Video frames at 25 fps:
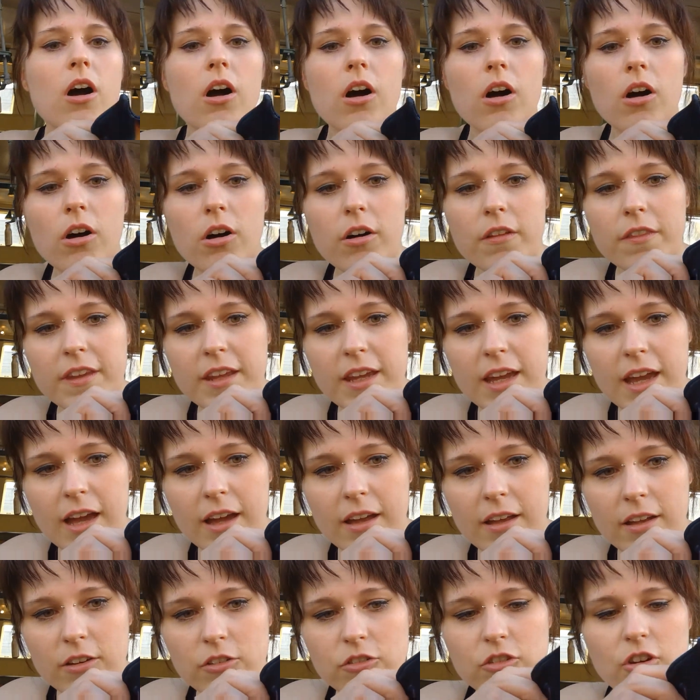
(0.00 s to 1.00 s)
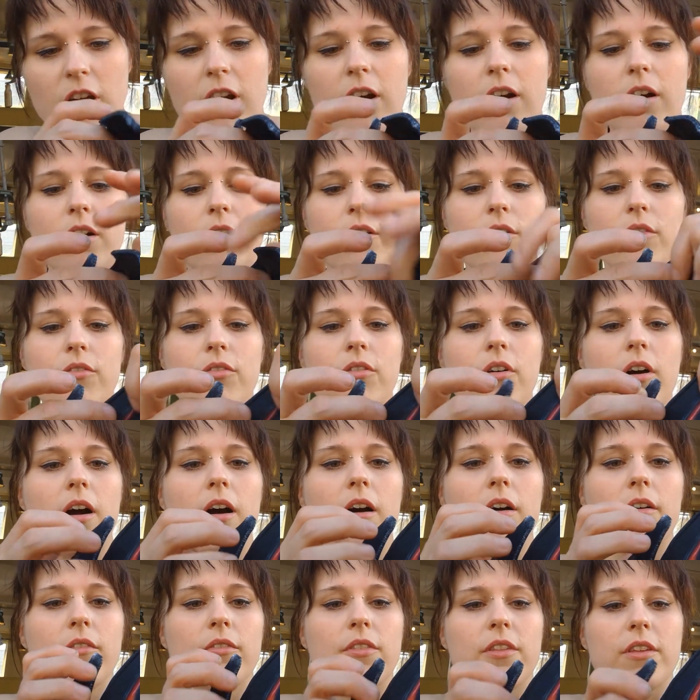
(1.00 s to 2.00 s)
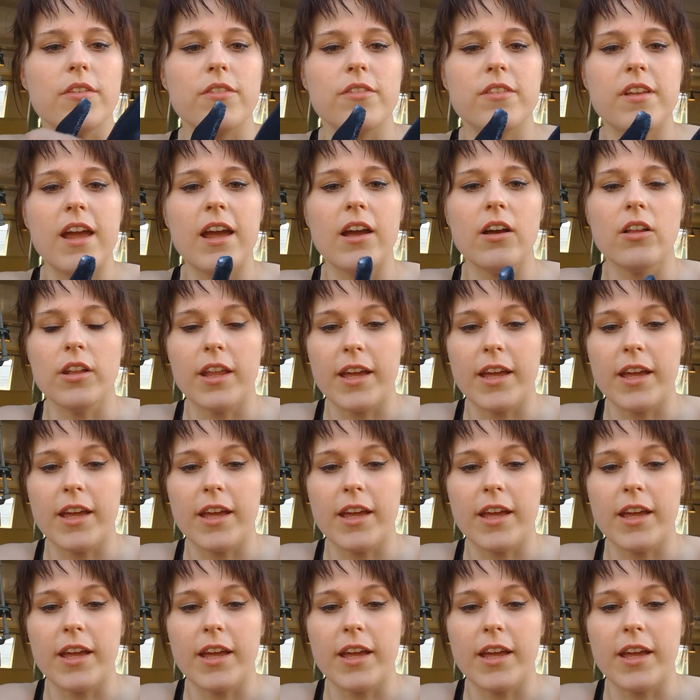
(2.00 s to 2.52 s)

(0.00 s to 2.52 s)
on the edge of this tail,